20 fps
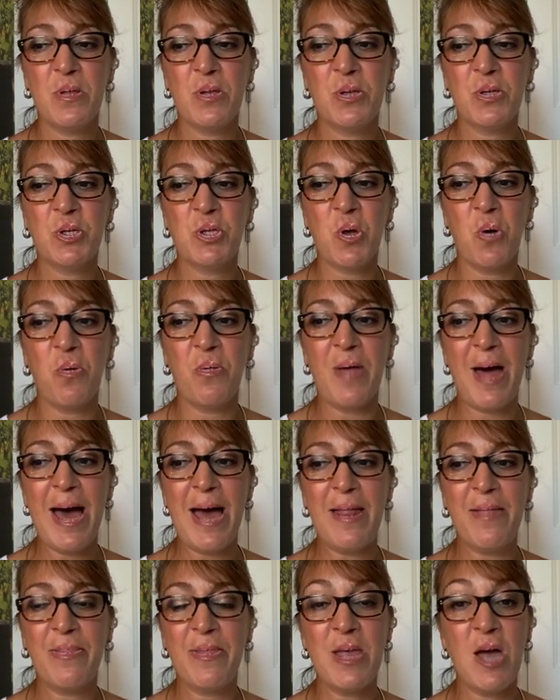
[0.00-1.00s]
so
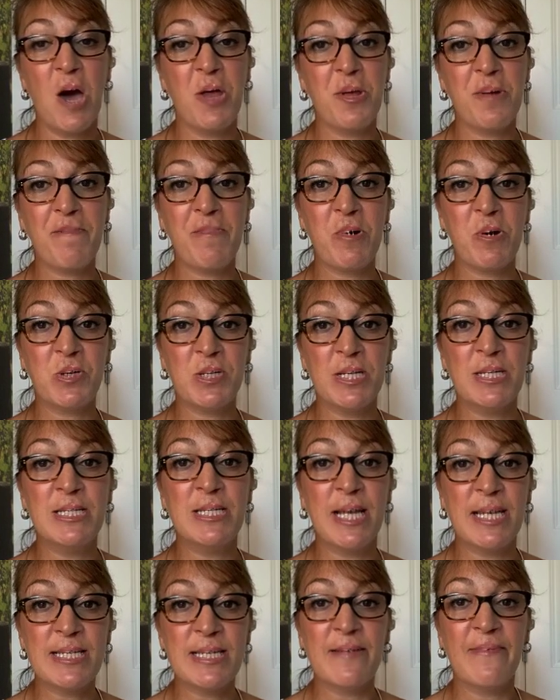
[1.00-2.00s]
that the other person
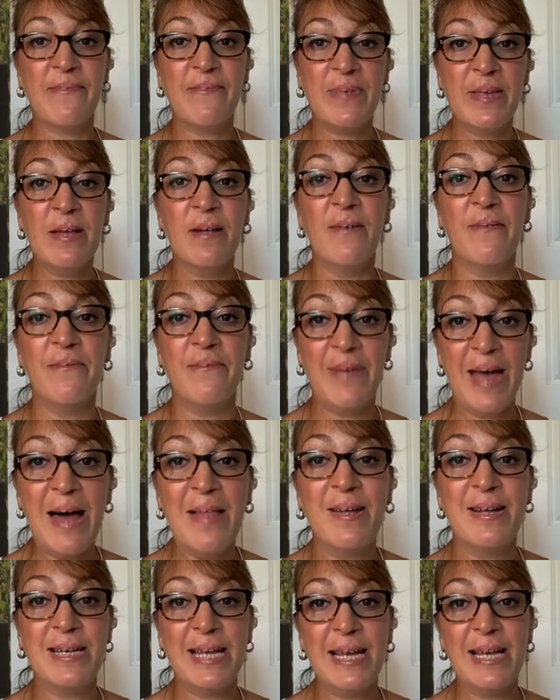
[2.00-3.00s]
doesn't feel
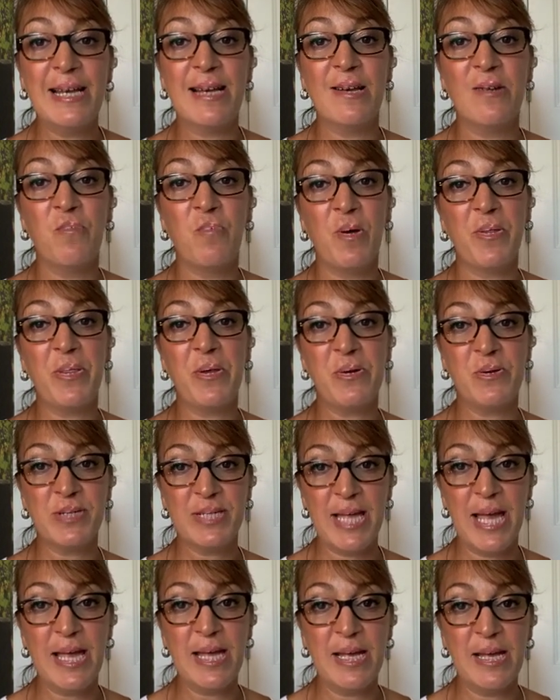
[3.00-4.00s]
validated in what they're
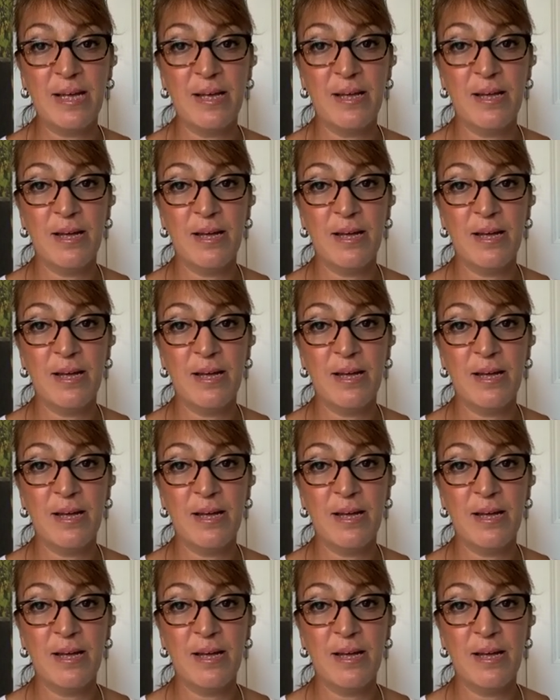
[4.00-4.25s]
saying.